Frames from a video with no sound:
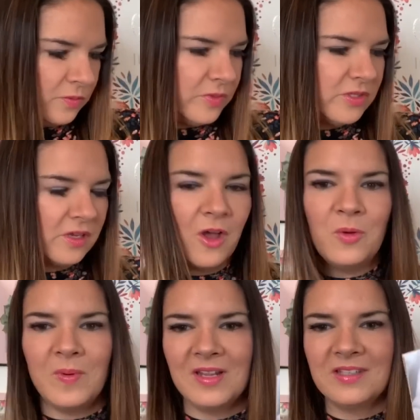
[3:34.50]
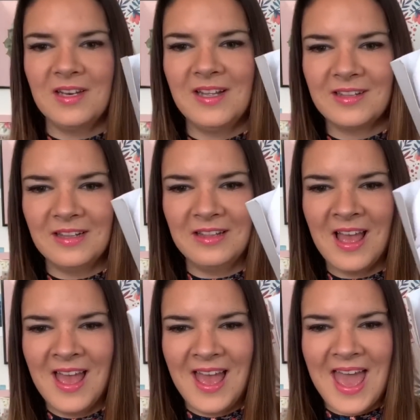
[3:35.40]
was from Scope. It's a
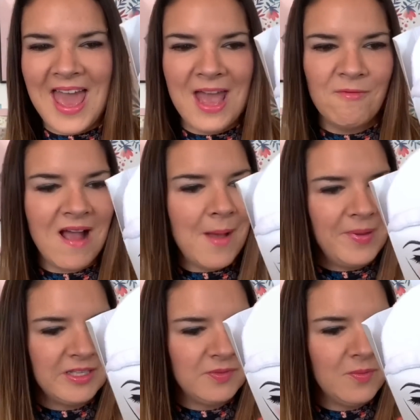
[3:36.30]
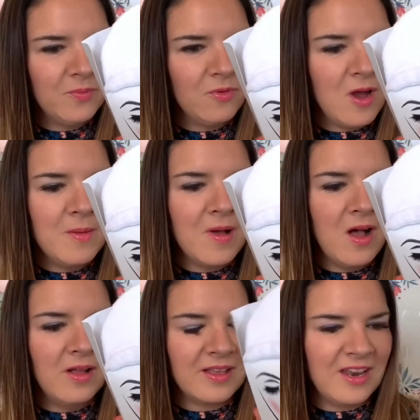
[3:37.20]
little hair wrap, it's from
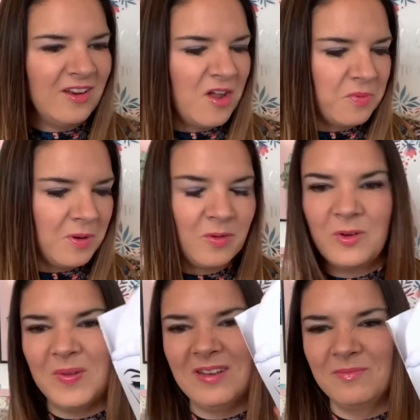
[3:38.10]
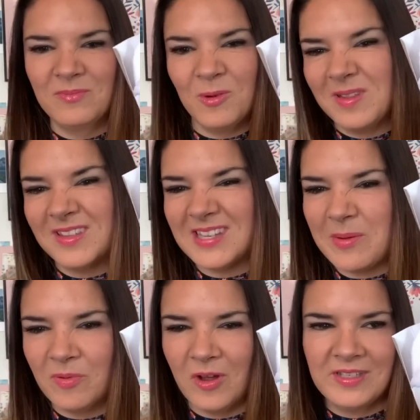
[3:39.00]
Primark. And I know it probably would have been probably the
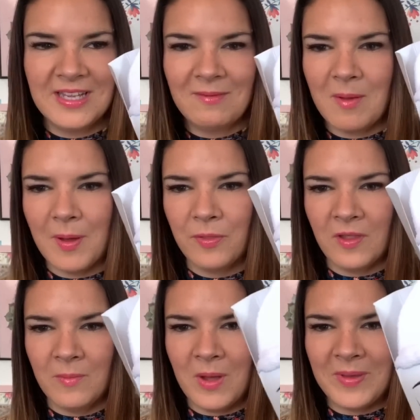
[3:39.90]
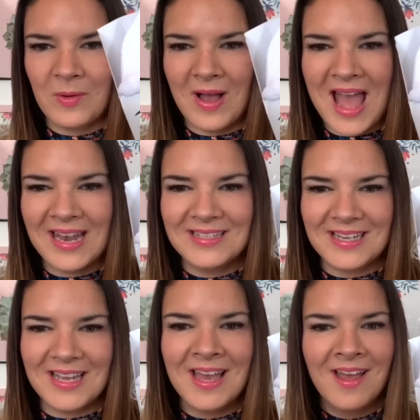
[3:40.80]
same price anyway, but I thought it might be quite
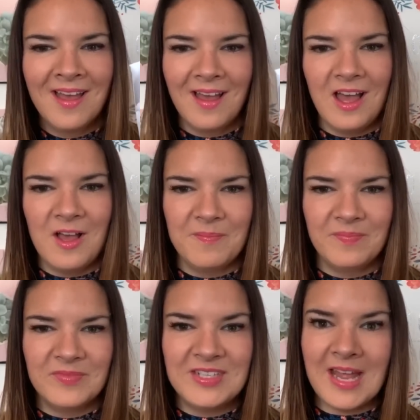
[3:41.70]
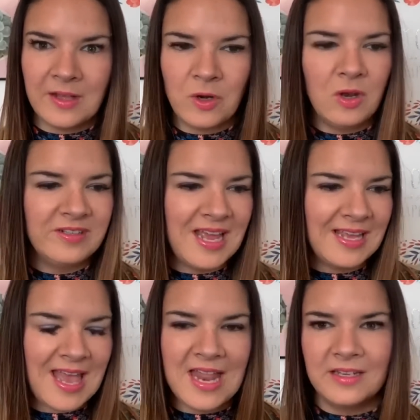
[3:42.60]
handy to take on holiday
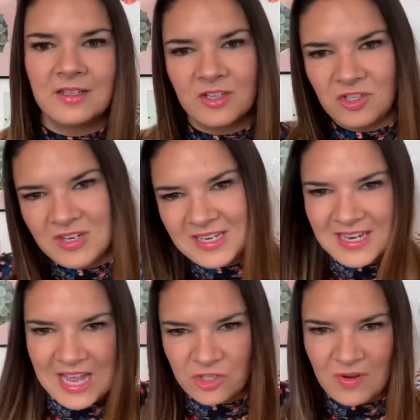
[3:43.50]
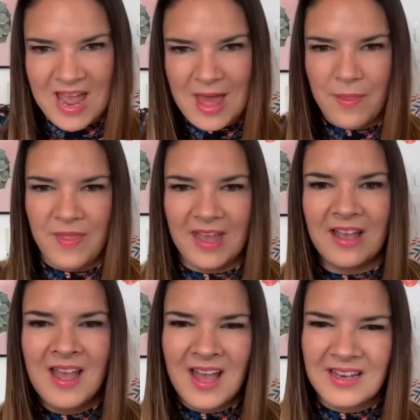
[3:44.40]
again, because you need an extra hair
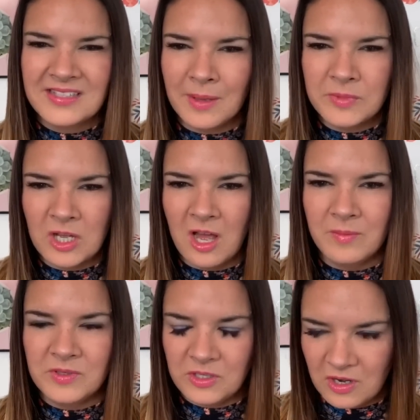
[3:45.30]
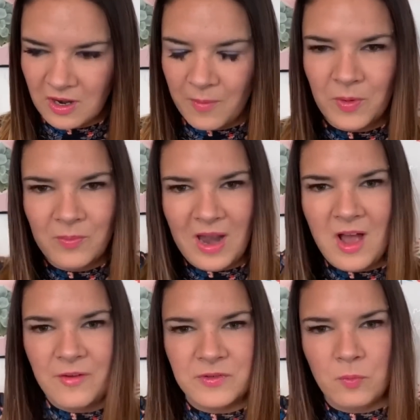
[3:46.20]
thing. And sometimes I put, like,
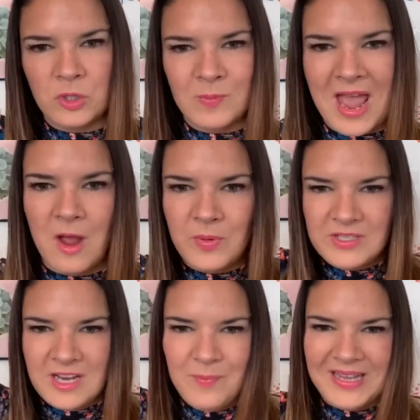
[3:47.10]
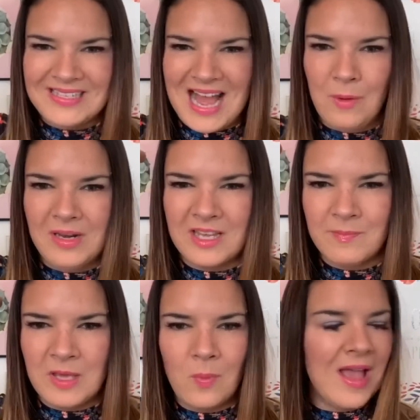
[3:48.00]
after I've washed my hair, I put it in a big towel, it
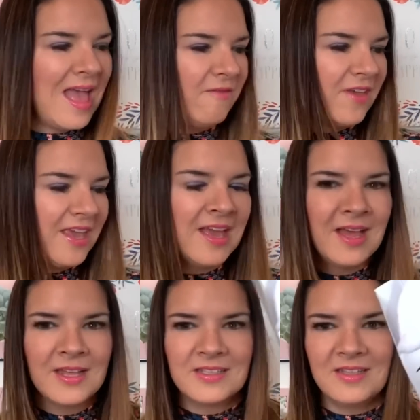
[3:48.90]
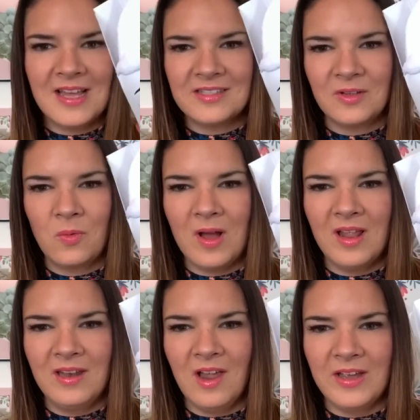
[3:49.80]
can be quite heavy. So that's quite
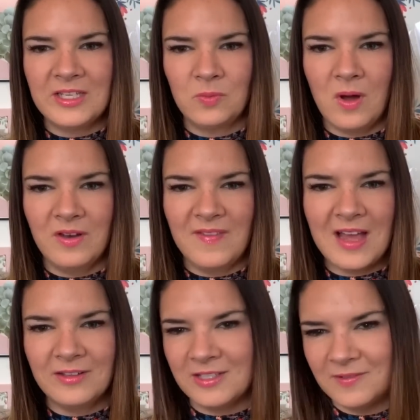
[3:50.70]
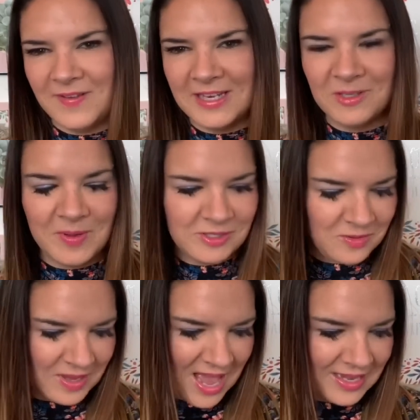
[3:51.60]
a light one and that'll just fit into my
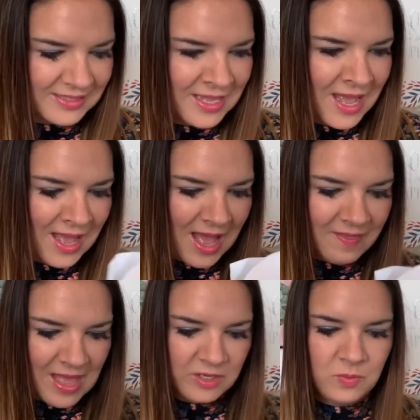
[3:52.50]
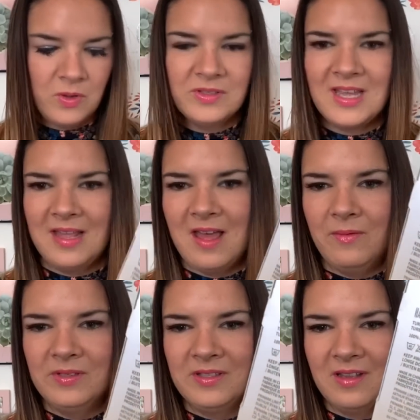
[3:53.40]
suitcase. And that was, yeah,
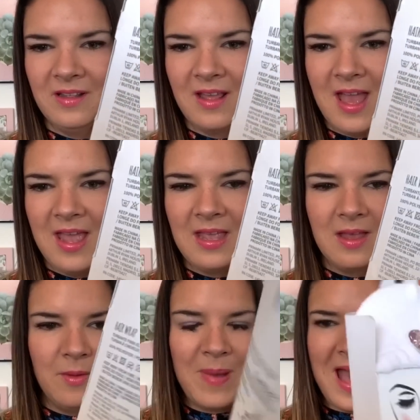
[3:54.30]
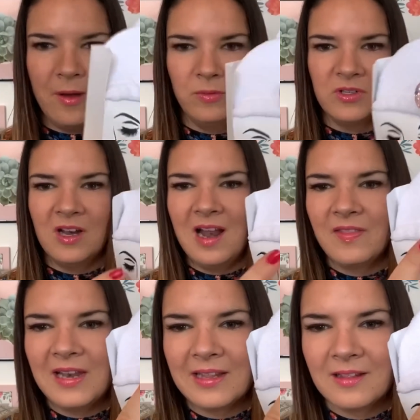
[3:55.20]
that was a pound. And I
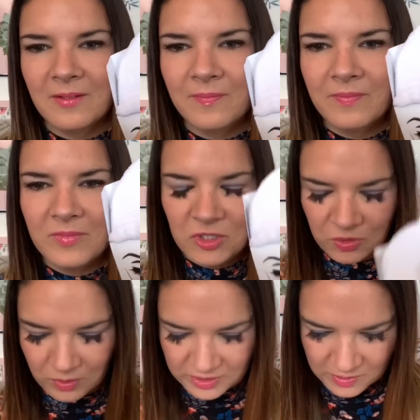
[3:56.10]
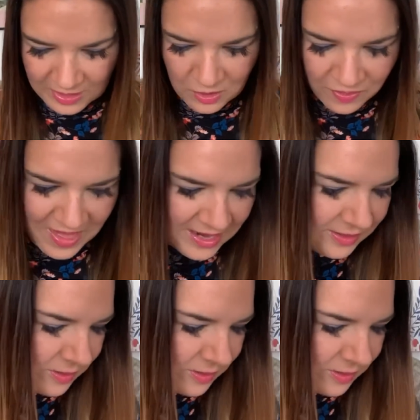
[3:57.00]
like the little jewel, so I got that